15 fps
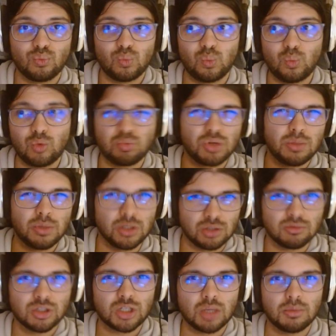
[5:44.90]
would pretty much
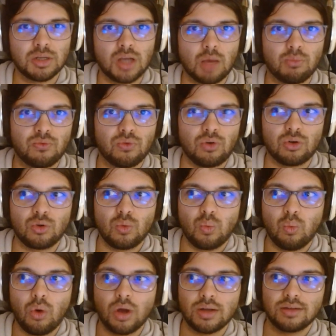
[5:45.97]
sum it up for
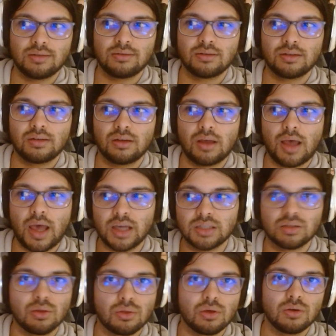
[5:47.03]
what
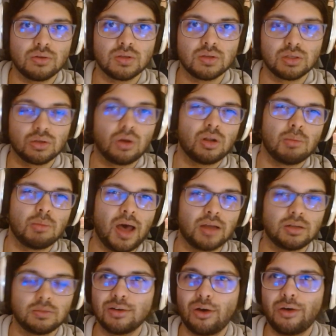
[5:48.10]
Exathos is all
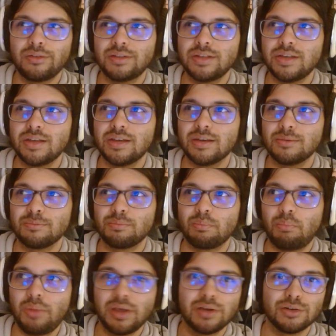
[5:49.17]
about on the
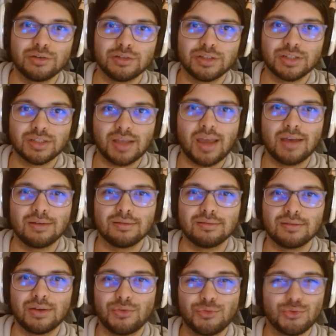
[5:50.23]
bigger scale,
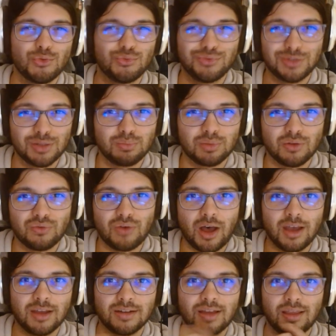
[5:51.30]
if you simplify
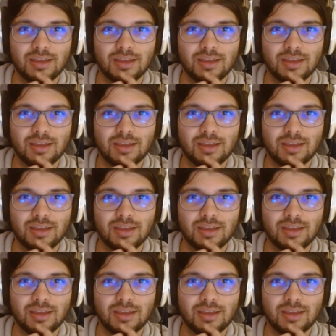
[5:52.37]
it, that